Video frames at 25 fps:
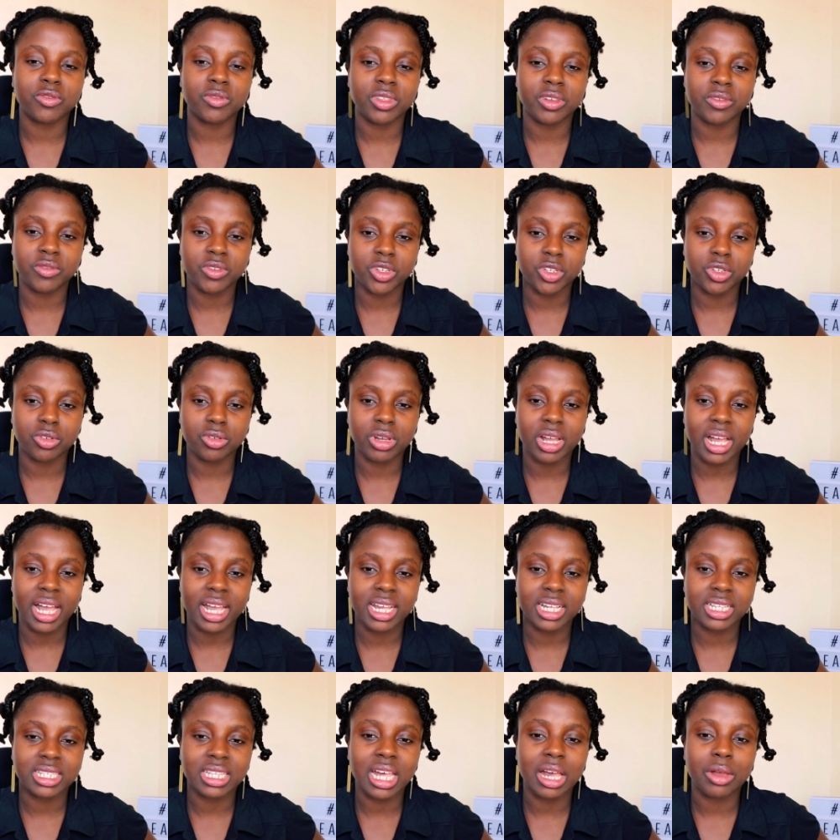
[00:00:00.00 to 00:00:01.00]
of the video
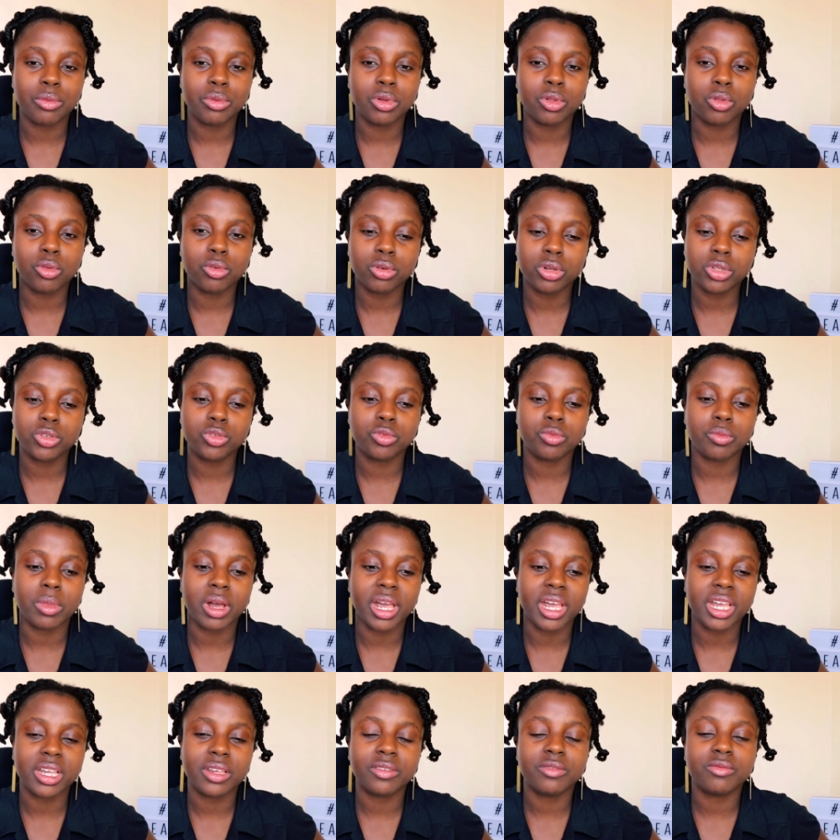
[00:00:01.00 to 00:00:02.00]
guys i will go to
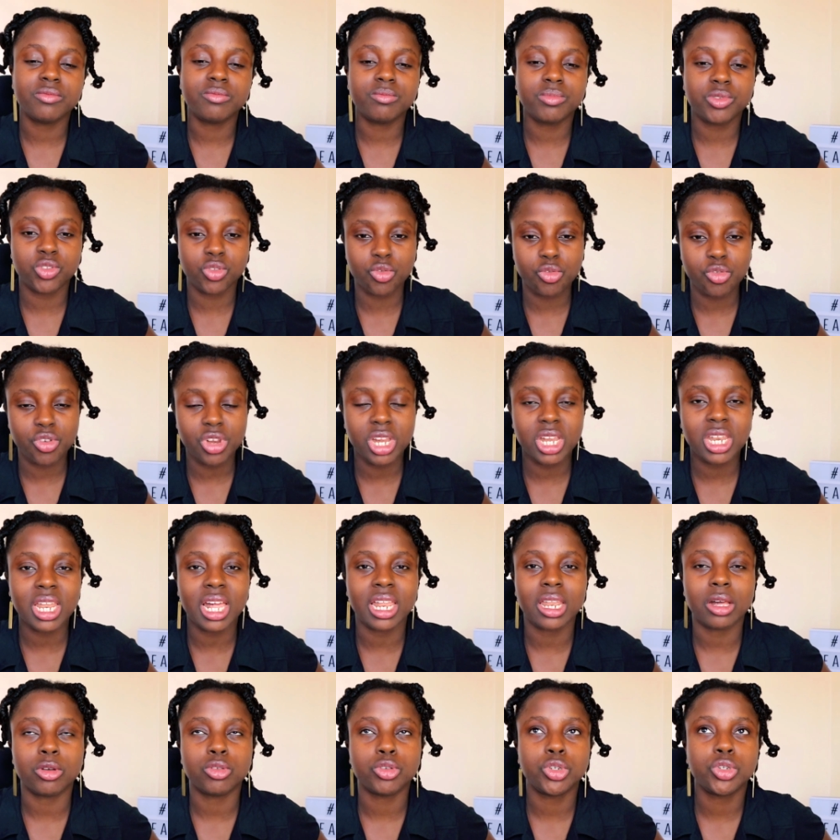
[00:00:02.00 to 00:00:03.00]
my screen
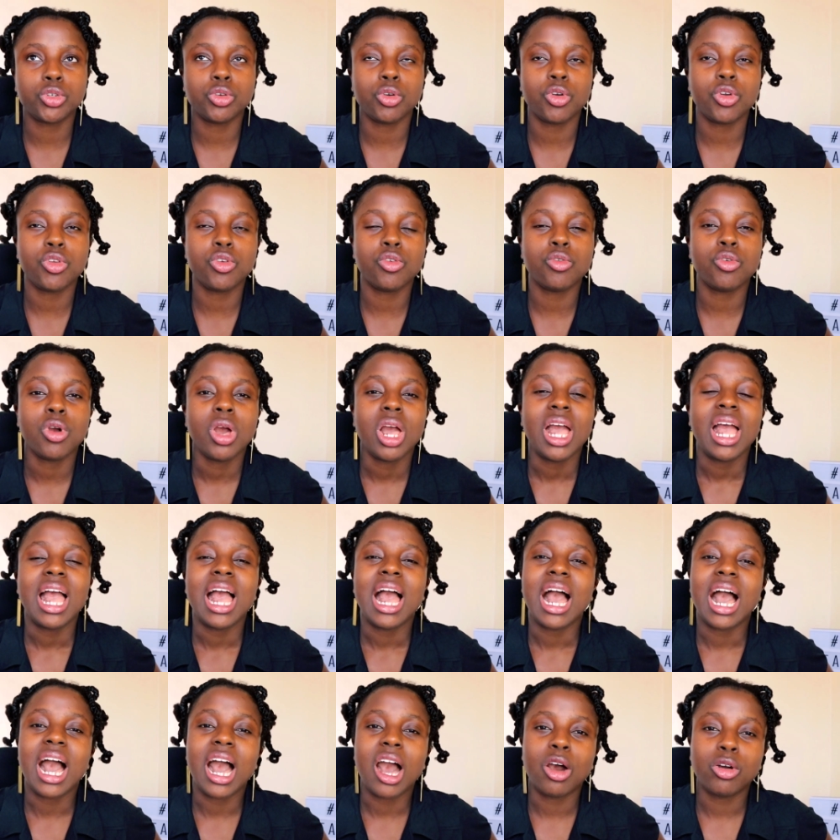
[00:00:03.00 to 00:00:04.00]
and i'll show you
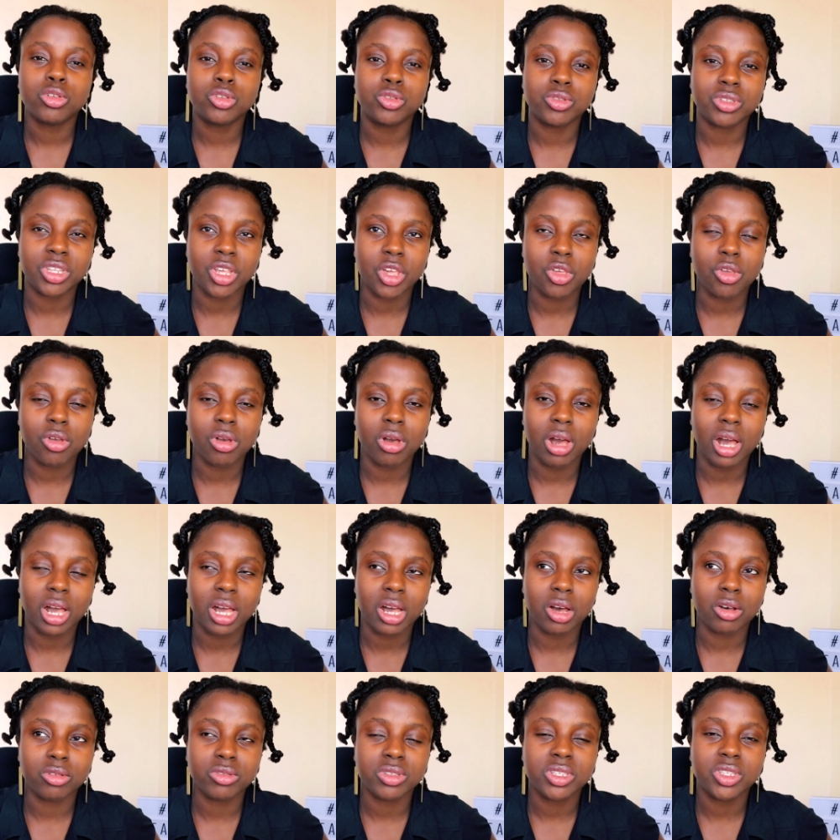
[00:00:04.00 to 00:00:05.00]
how to secure
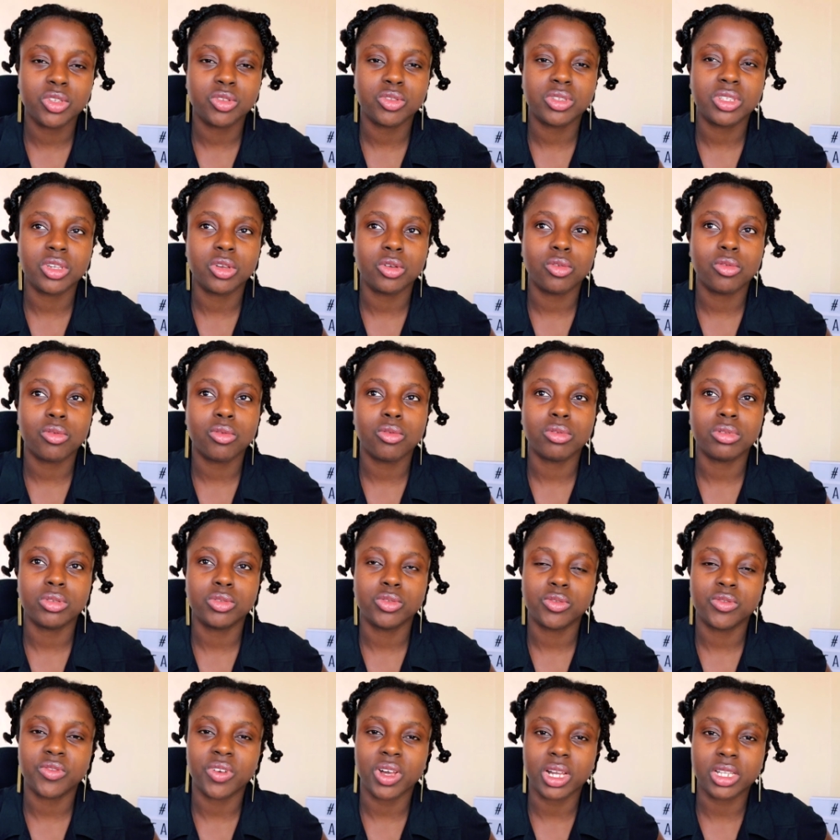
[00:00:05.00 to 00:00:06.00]
accounts using google
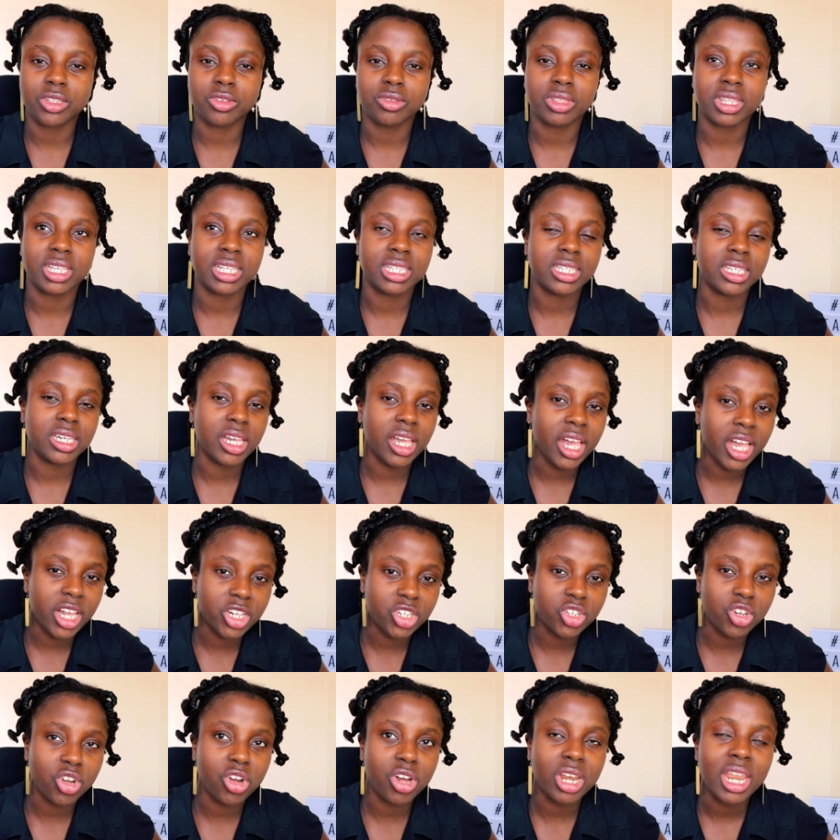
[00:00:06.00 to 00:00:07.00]
two-factor
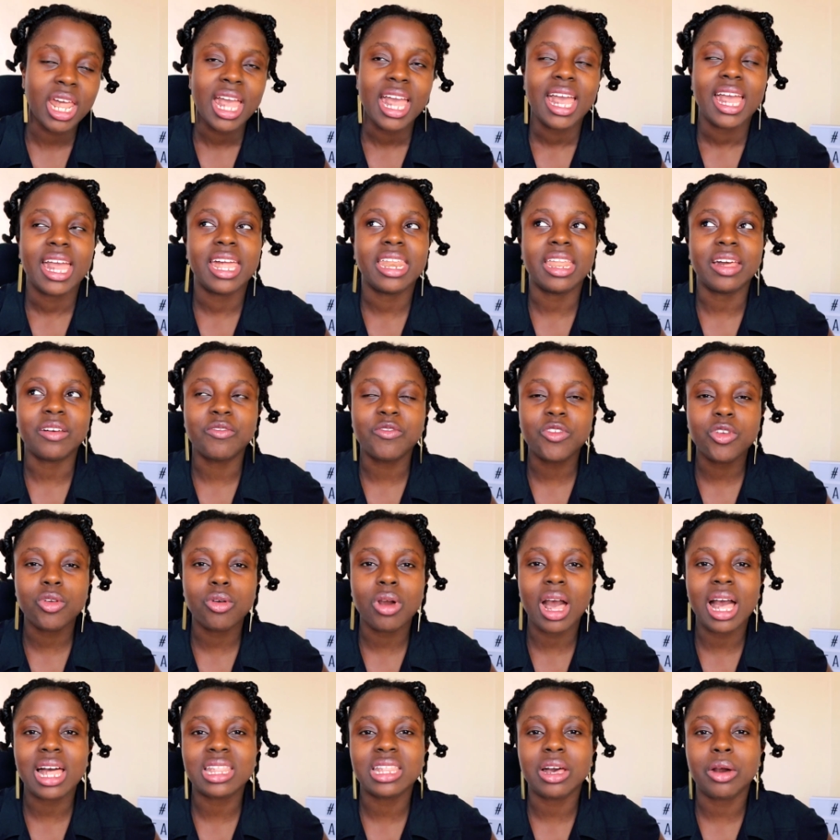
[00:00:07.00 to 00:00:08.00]
authentication and a
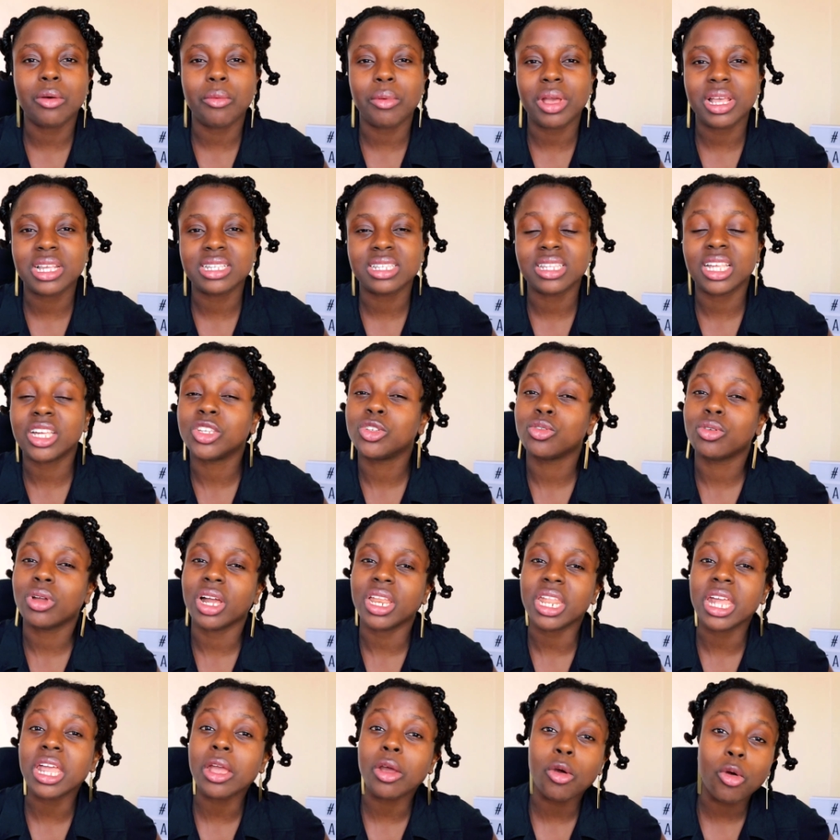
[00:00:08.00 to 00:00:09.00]
few other ways that you
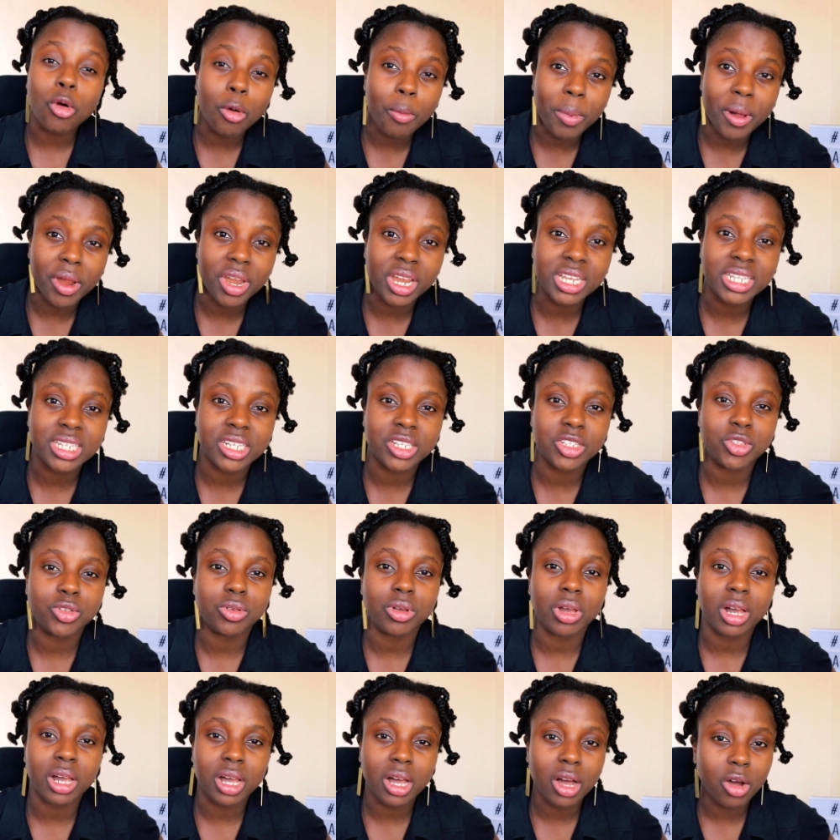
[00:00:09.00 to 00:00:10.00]
can incorporate into
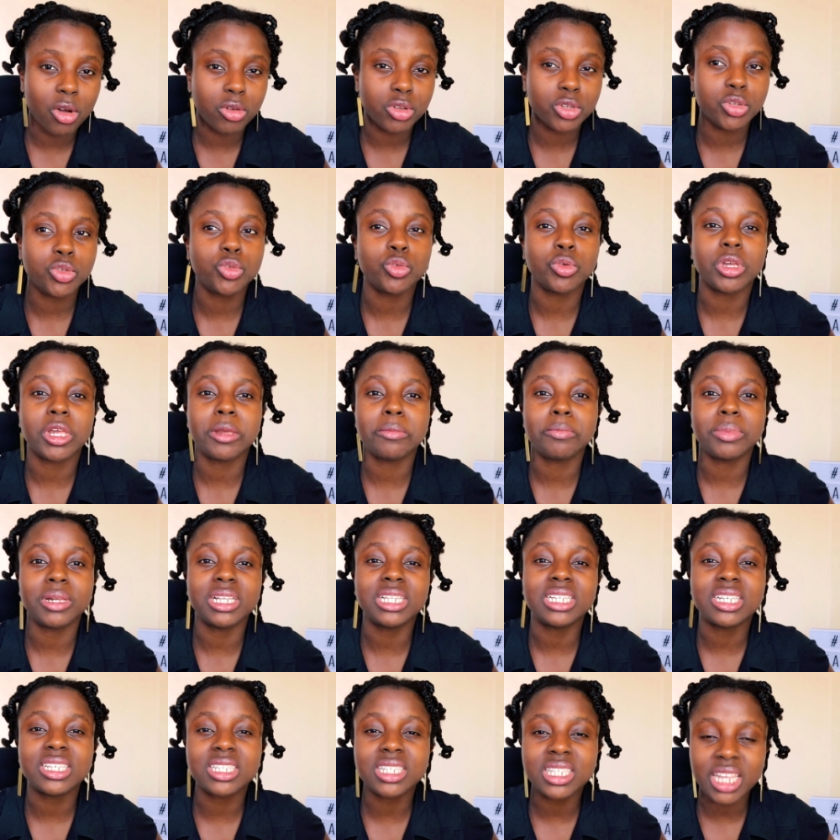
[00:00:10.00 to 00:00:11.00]
your account to keep
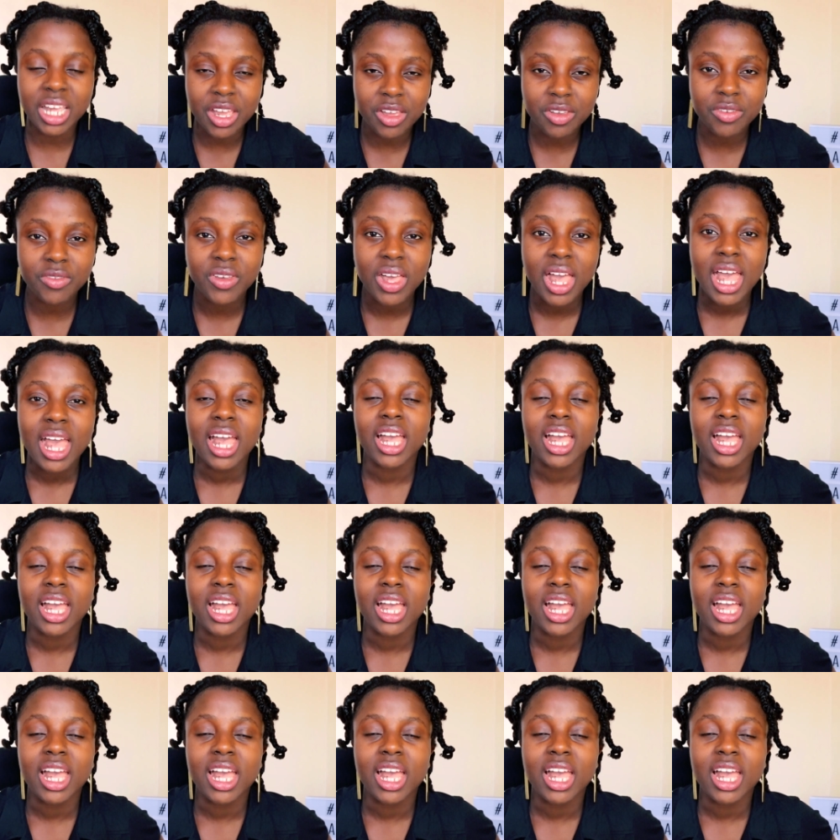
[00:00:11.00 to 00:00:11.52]
it safe